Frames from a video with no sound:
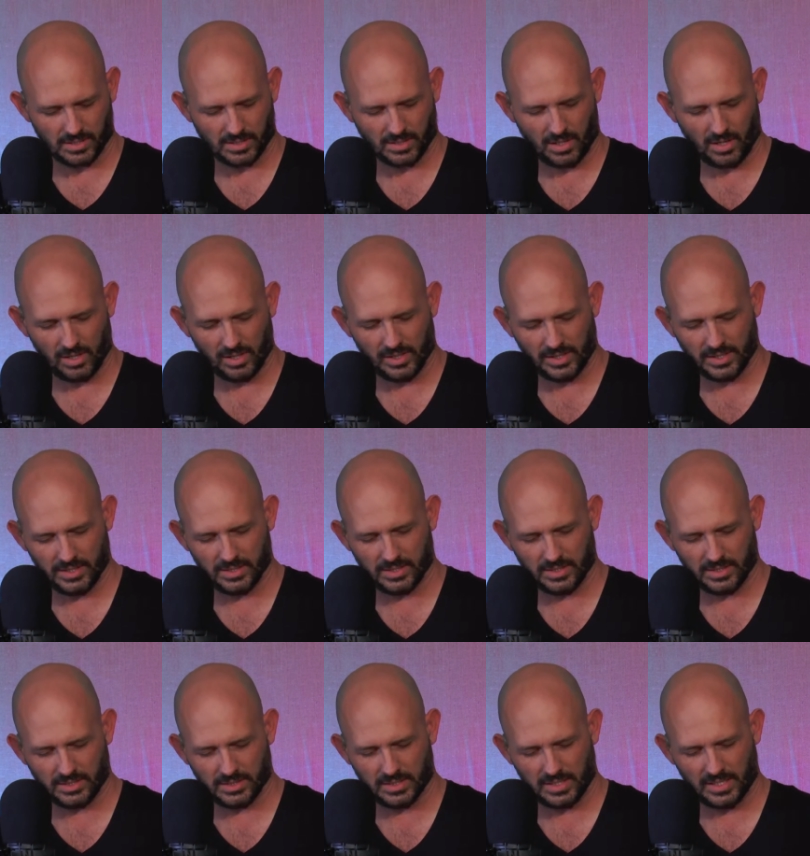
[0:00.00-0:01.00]
Call in
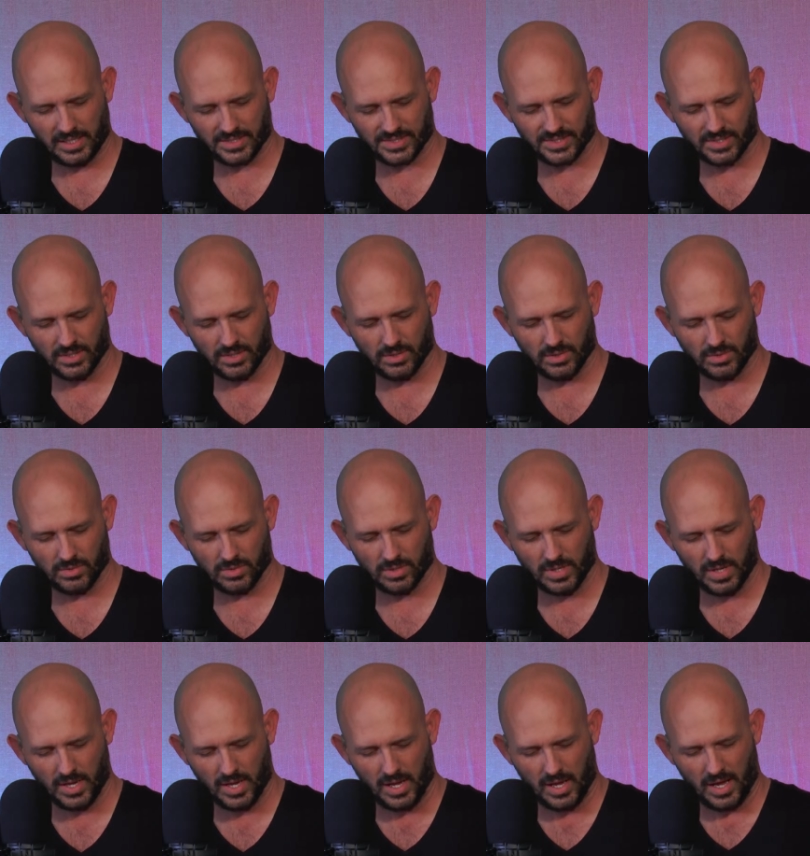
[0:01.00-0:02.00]
and let us know
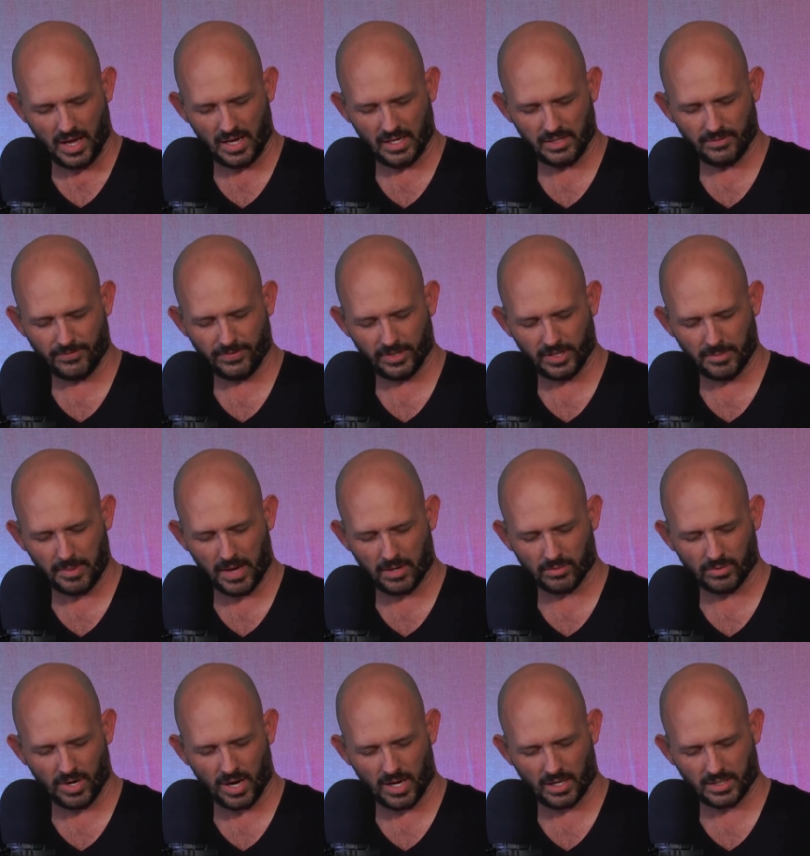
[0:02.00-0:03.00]
how you feel about
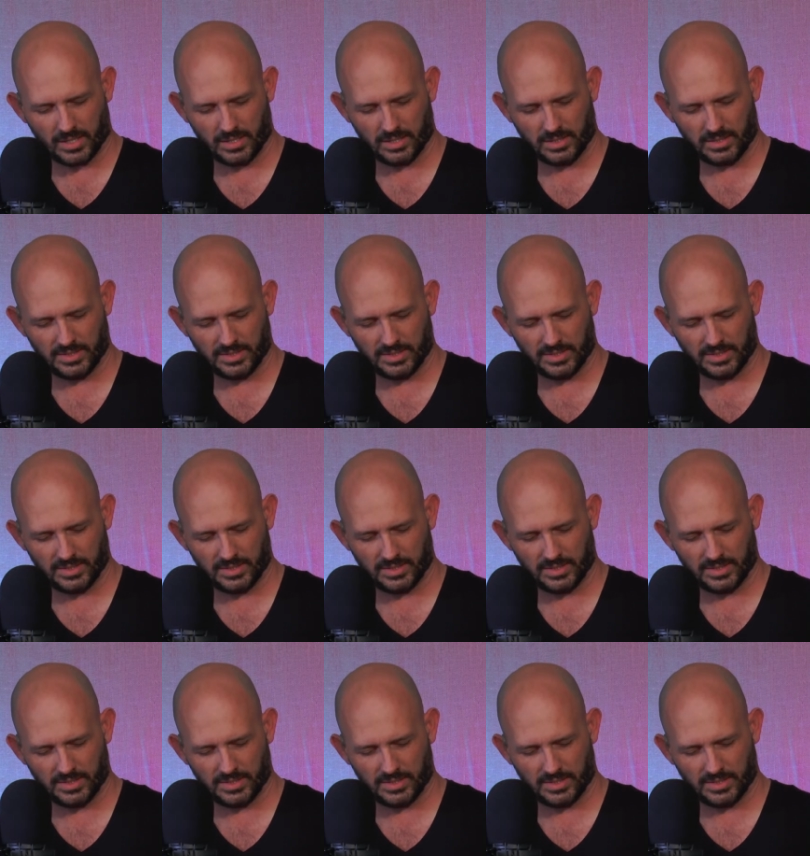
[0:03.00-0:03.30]
Rock.